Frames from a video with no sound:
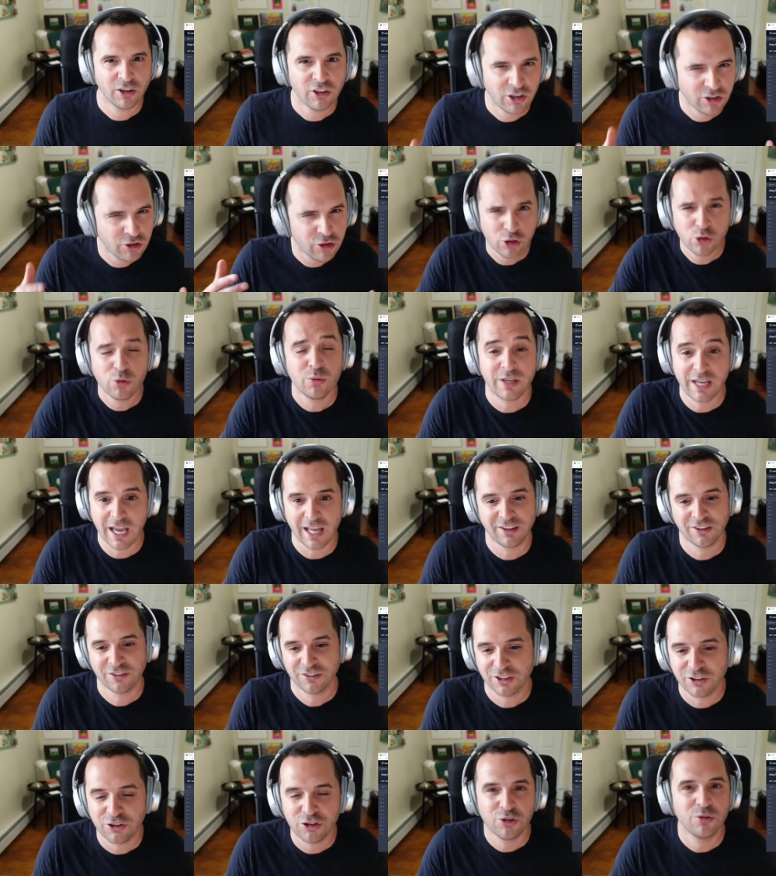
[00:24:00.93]
Did you get
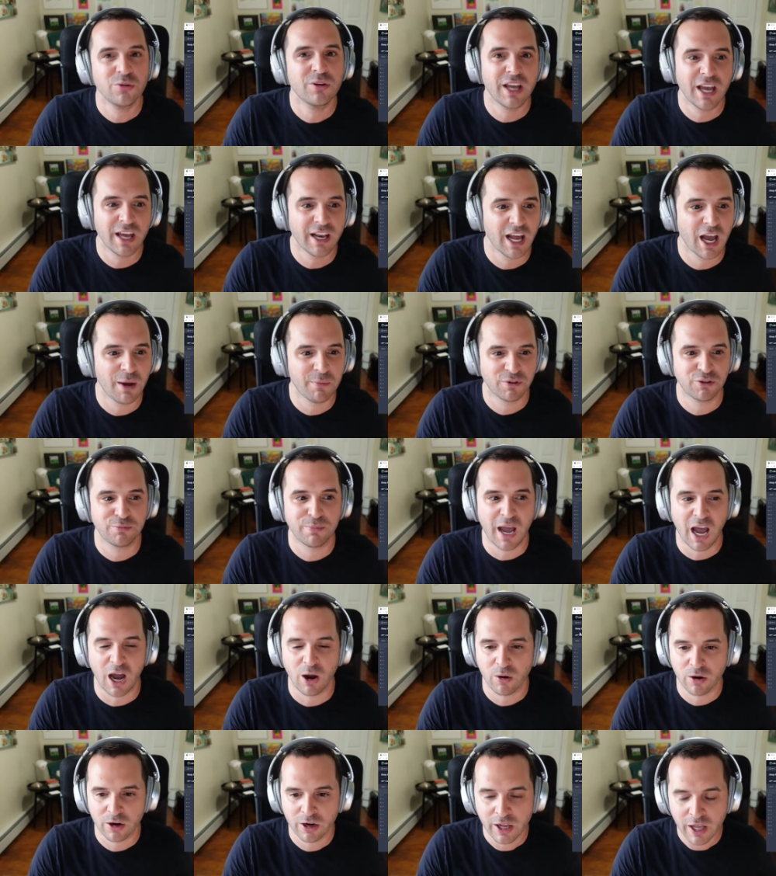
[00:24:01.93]
this? Like, do you get how much
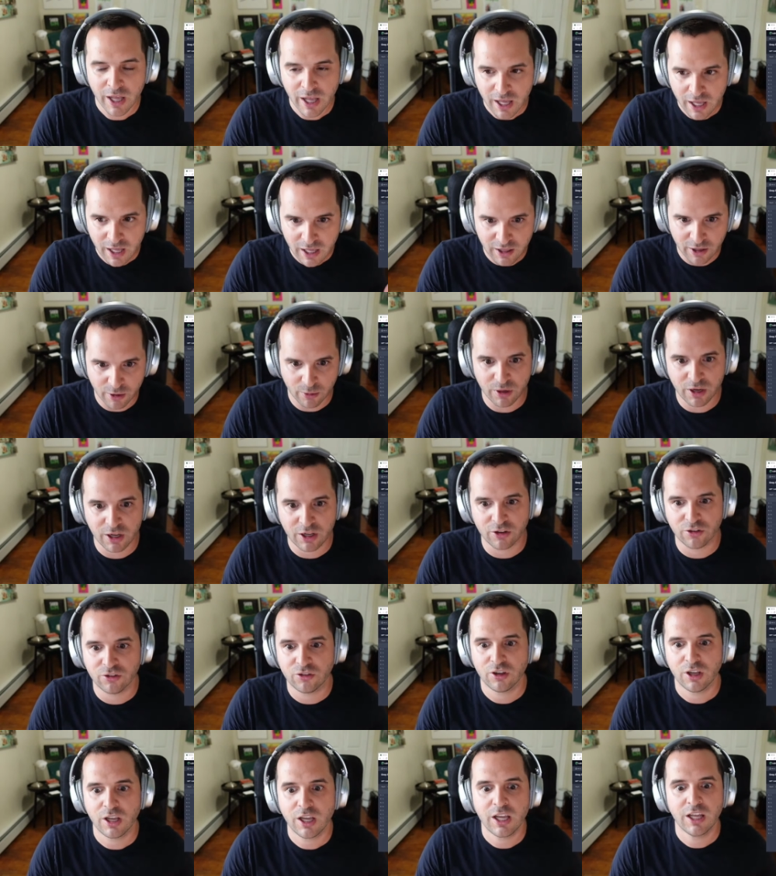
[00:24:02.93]
power there
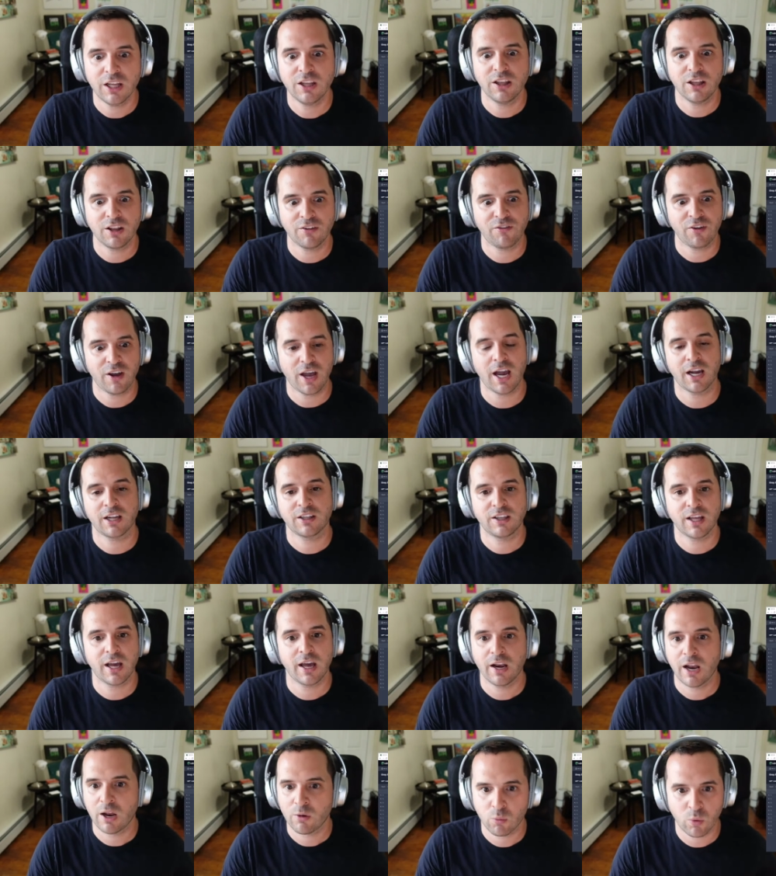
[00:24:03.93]
is in the fact
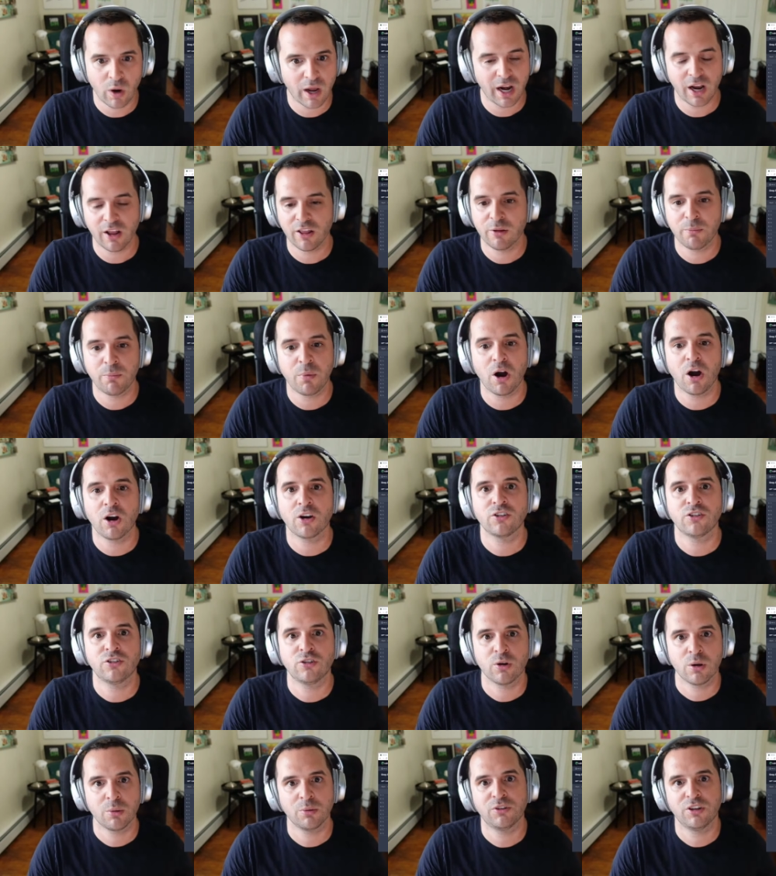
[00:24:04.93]
that right out of the
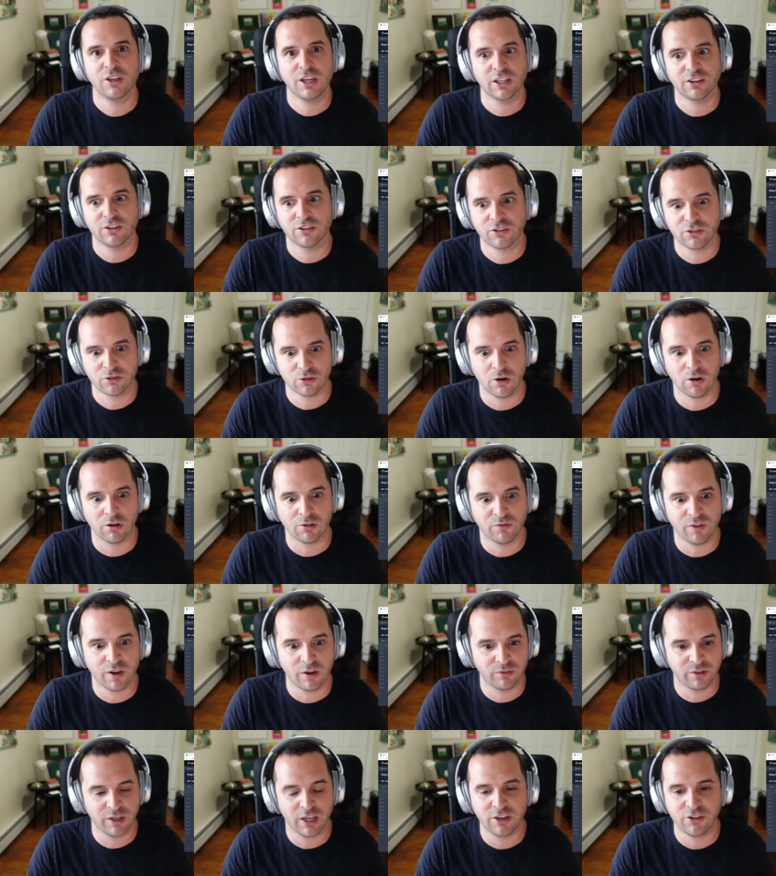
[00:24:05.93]
box, you're able to get the strong
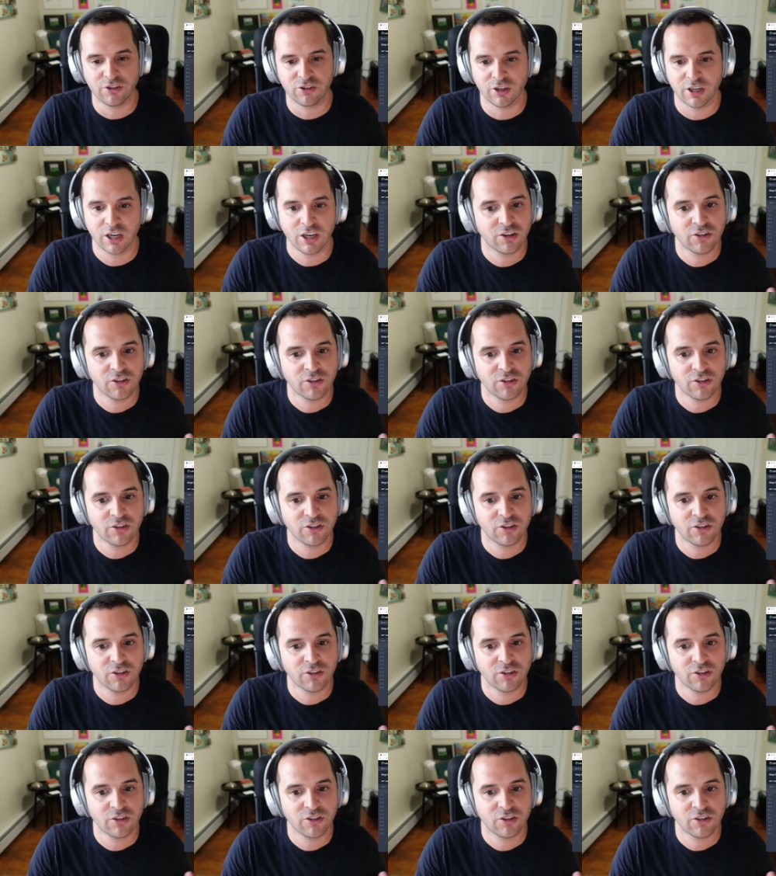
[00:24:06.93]
foundation?